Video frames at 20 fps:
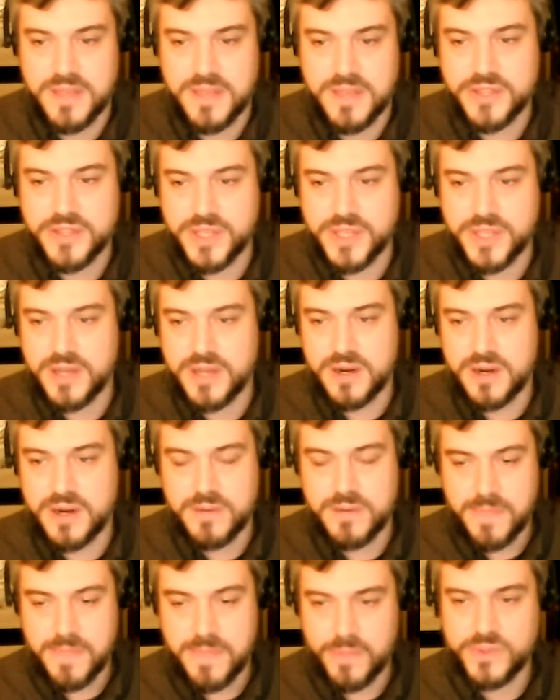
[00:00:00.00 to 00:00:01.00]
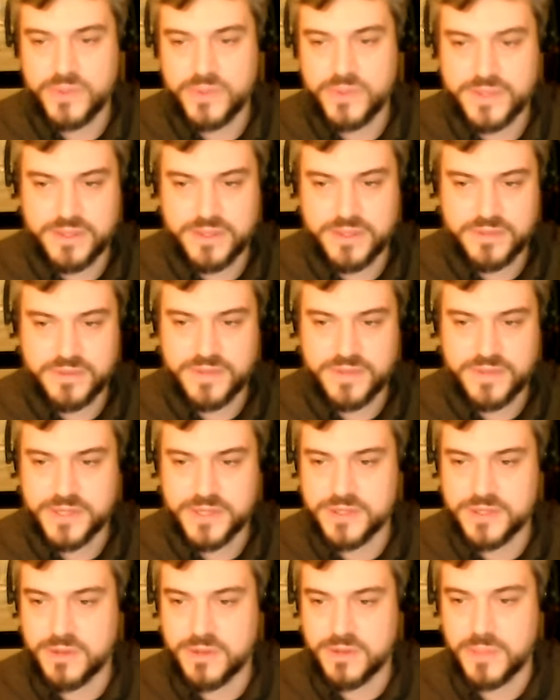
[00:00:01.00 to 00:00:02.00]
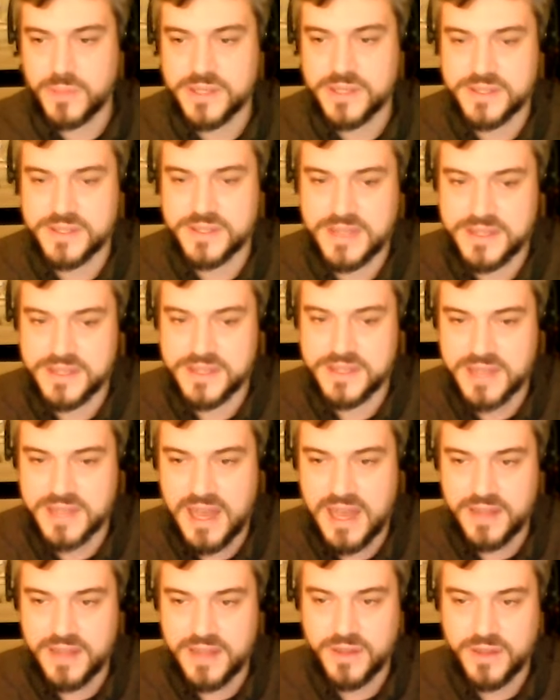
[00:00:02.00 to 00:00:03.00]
each year, once a sufficient surplus is set aside,